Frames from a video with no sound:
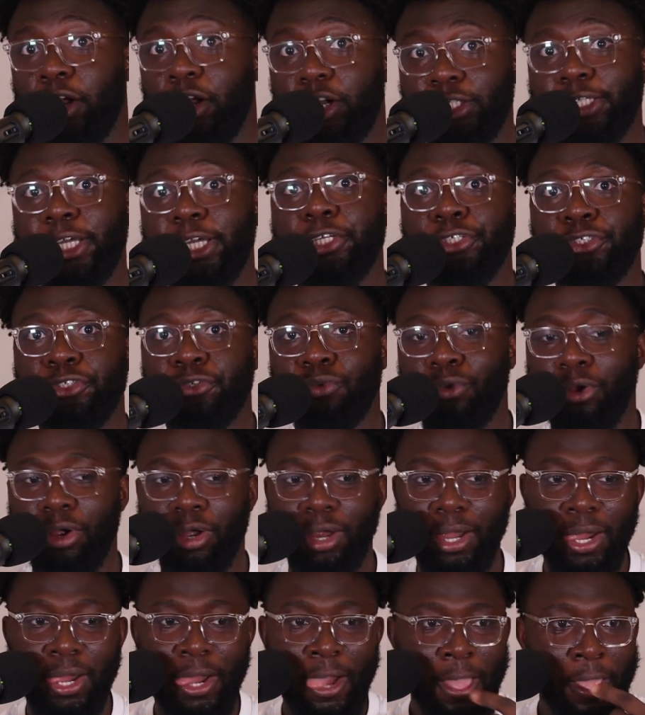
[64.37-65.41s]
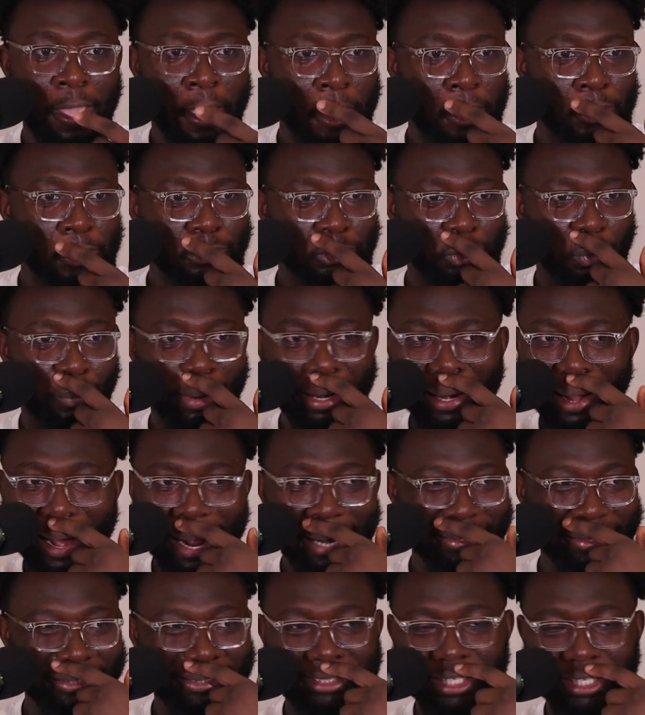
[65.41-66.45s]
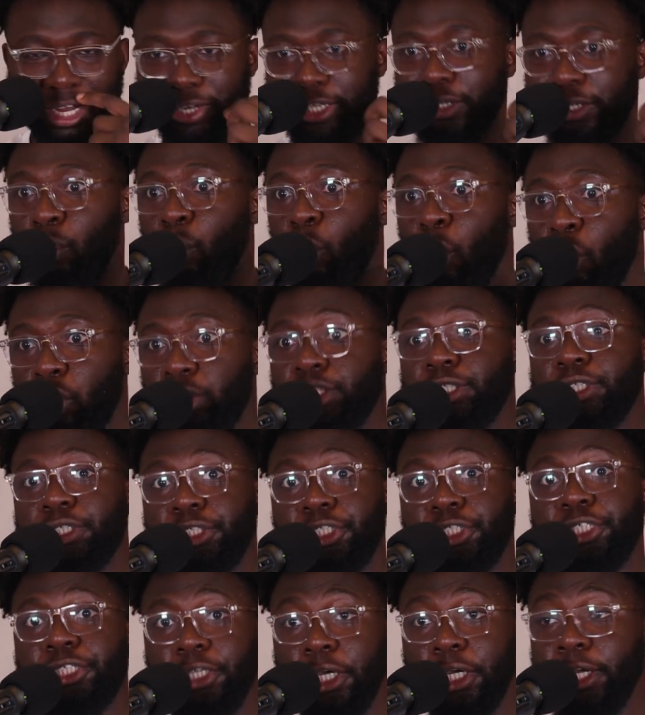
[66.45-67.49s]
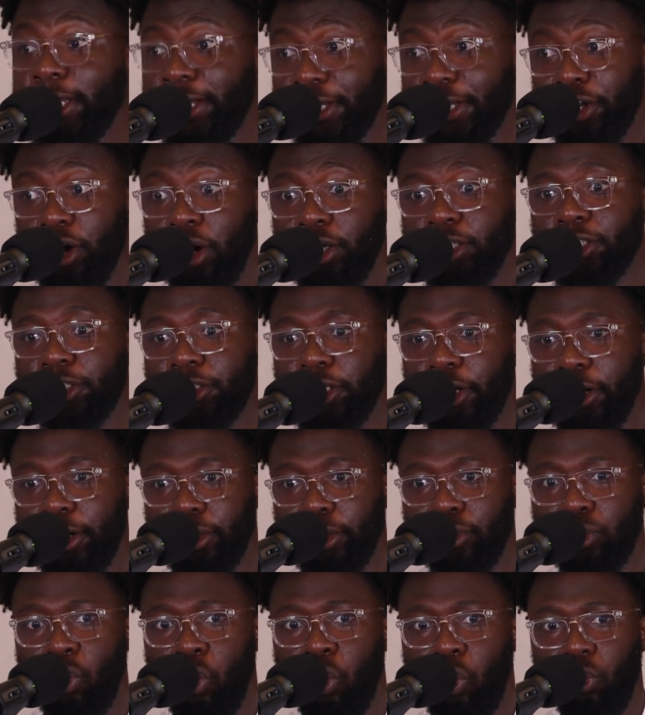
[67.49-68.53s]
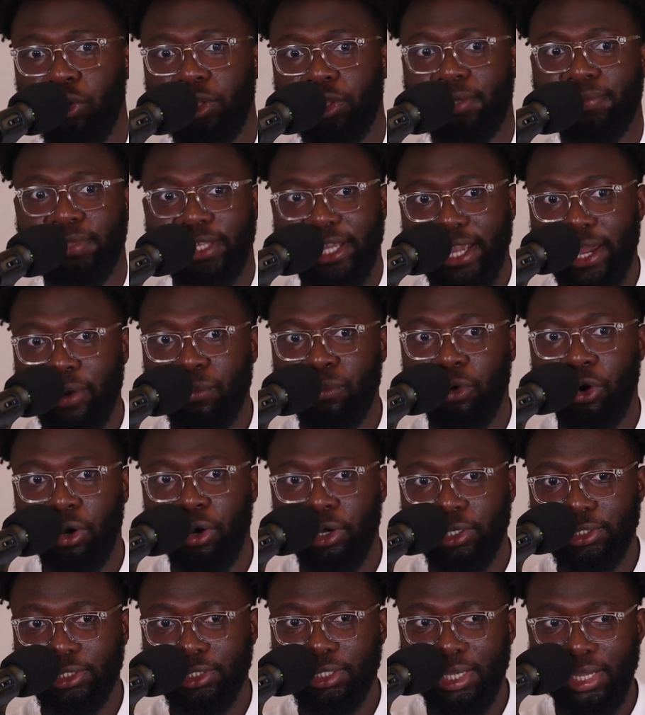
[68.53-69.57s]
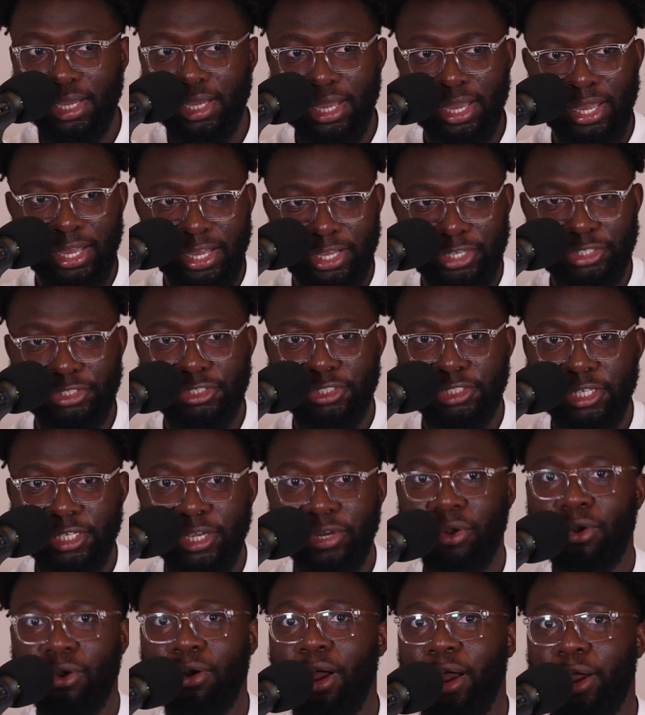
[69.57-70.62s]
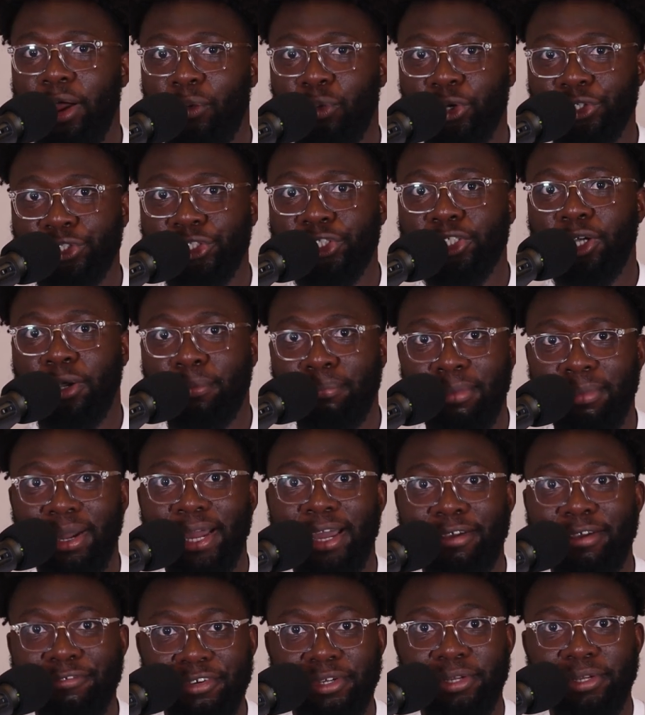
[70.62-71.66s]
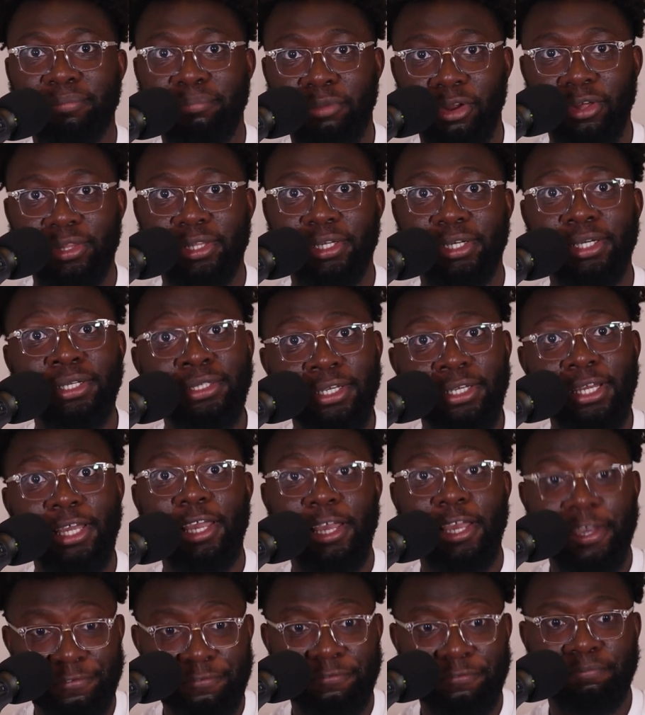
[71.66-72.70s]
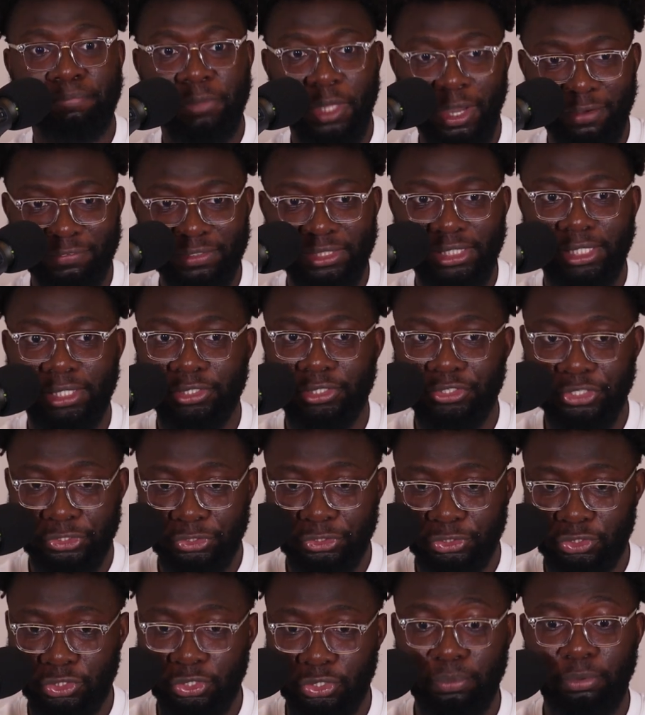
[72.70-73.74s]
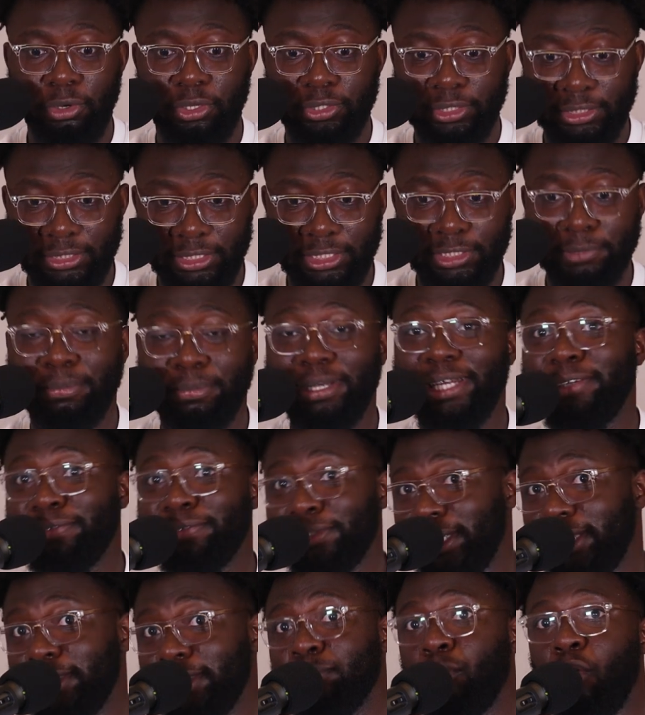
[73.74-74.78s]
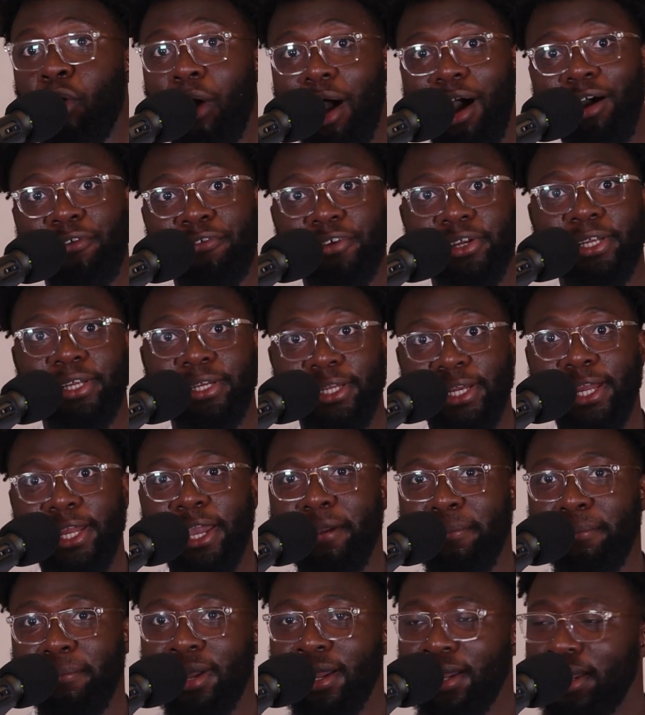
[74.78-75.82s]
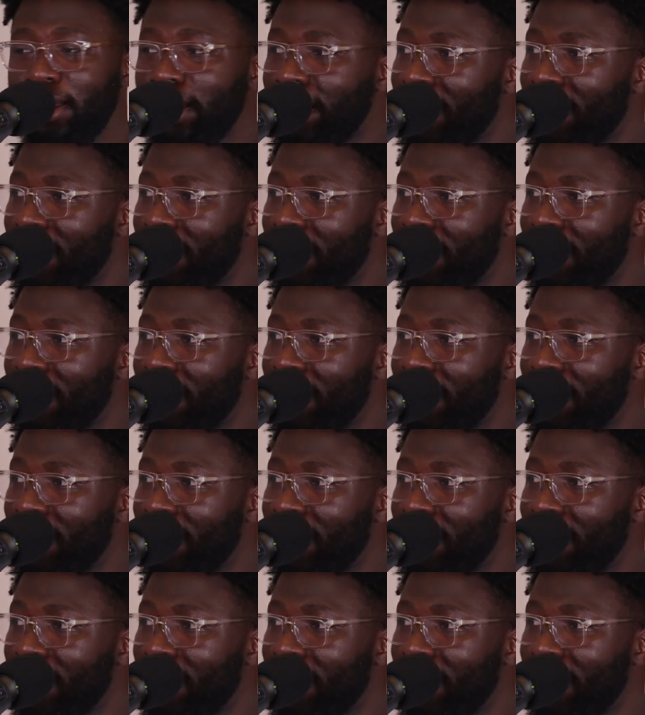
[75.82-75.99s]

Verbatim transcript: connotation, right? So when Adesanya walked into in the octagon and called him the N word, he's just saying, "All right, what's up, my African brother?" If obviously Dricus Duplessis believes that he's more African than him,